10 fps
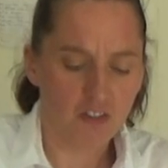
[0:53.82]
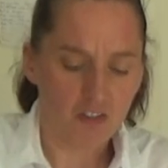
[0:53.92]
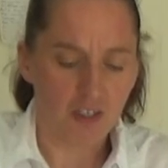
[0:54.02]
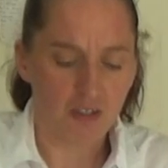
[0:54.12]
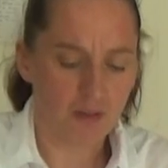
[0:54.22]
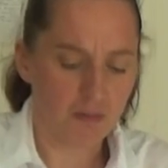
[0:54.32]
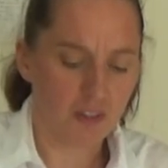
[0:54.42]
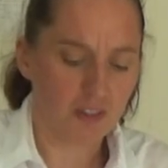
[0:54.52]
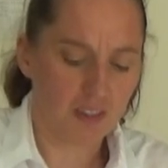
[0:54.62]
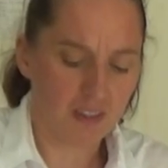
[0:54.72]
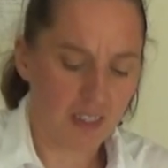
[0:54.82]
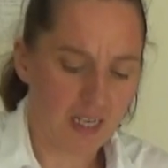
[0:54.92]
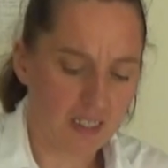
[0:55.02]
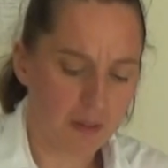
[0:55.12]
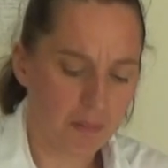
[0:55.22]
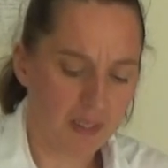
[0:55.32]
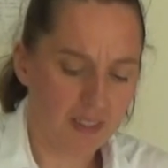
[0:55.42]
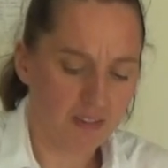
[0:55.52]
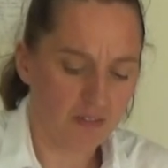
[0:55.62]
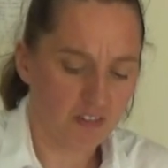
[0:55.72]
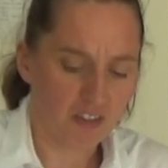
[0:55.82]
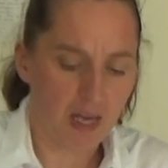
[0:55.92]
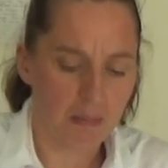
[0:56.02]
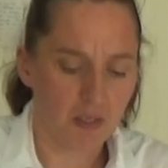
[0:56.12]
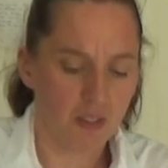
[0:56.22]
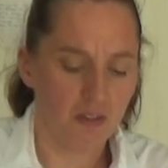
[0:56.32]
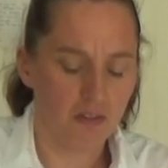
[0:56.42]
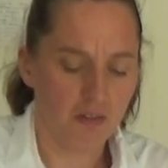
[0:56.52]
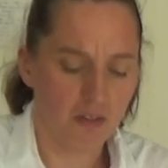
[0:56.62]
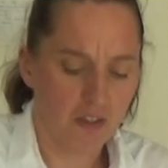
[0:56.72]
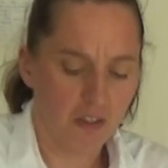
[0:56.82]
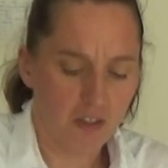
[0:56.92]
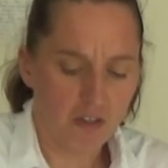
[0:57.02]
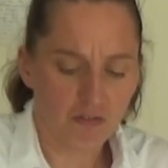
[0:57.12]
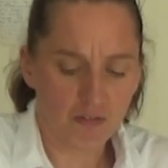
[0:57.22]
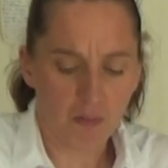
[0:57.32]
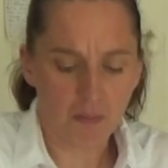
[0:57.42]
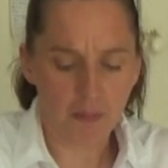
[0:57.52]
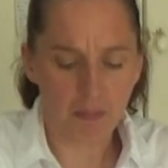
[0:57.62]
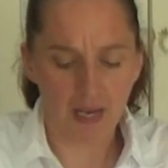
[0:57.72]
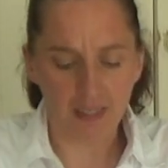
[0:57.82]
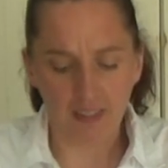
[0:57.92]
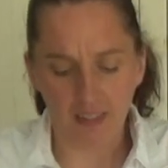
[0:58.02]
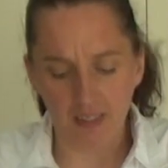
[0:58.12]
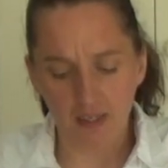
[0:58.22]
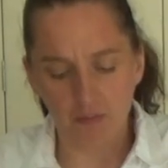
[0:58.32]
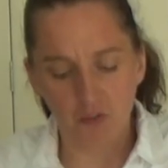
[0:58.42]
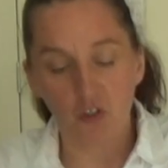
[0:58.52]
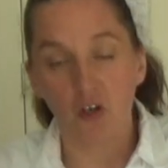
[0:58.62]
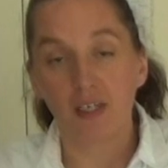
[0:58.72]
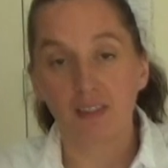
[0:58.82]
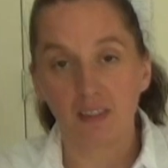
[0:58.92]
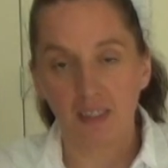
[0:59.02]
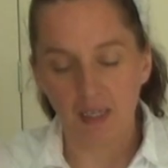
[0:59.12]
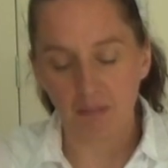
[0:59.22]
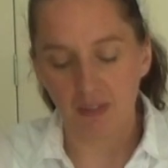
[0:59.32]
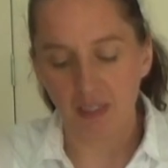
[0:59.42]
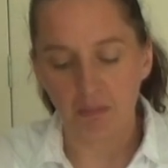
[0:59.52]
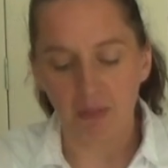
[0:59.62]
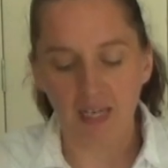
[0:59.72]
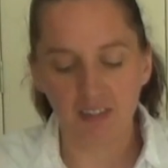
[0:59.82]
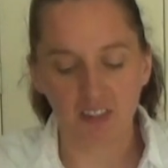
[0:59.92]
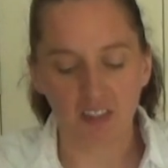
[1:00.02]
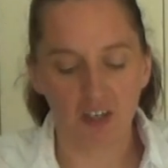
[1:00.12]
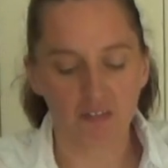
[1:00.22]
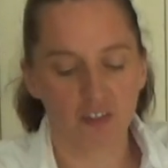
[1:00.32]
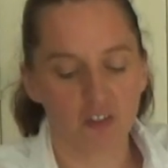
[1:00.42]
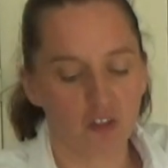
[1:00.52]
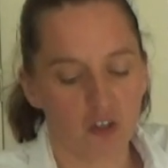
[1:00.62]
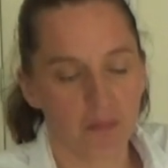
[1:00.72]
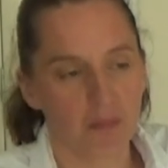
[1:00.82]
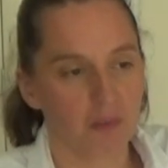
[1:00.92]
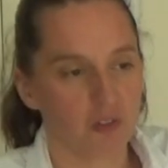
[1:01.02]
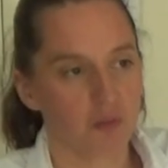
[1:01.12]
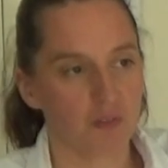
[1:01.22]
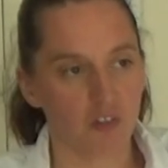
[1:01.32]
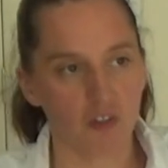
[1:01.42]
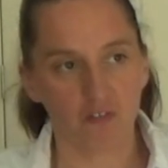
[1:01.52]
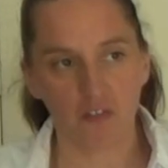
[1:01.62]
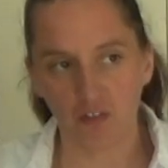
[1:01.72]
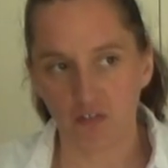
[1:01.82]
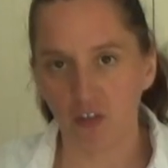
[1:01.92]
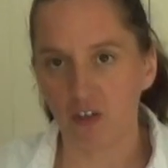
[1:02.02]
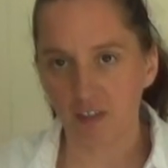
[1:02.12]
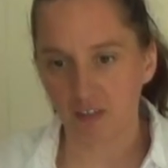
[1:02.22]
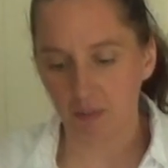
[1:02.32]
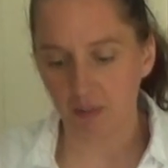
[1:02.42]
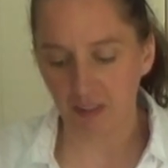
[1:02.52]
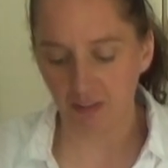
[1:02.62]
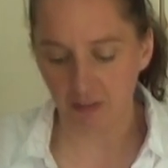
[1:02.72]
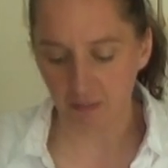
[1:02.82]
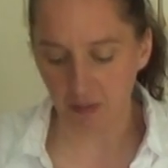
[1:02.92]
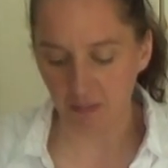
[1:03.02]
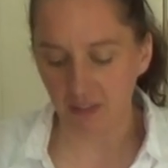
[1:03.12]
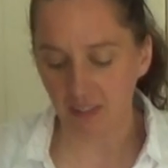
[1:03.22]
So I'm just going to take a piece of salmon from the packet. I'm trying to keep the plastic over the top because we've got a few flies coming in at the moment.